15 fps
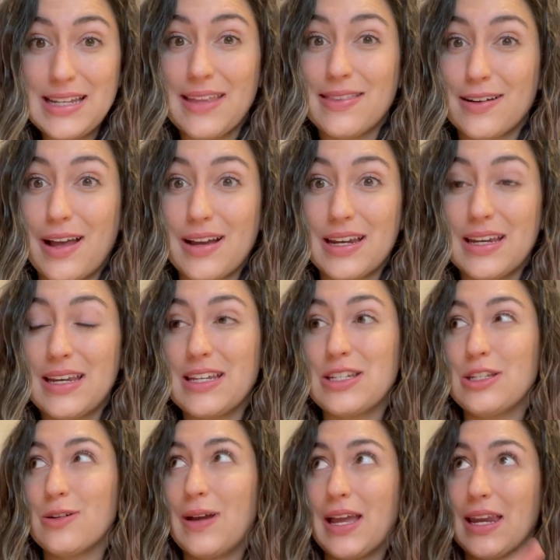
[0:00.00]
and they're not gonna need to
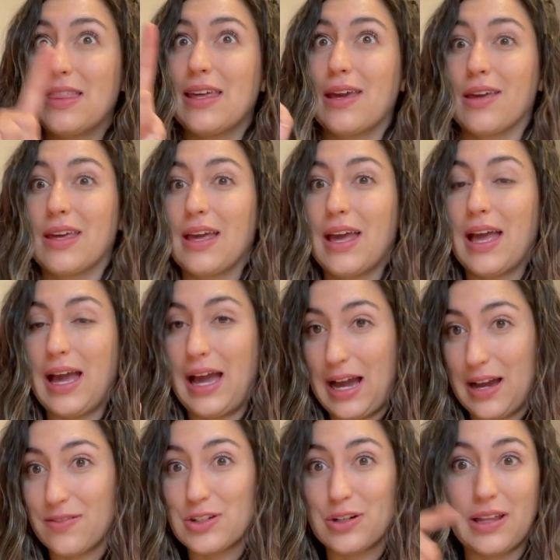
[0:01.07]
do anything after.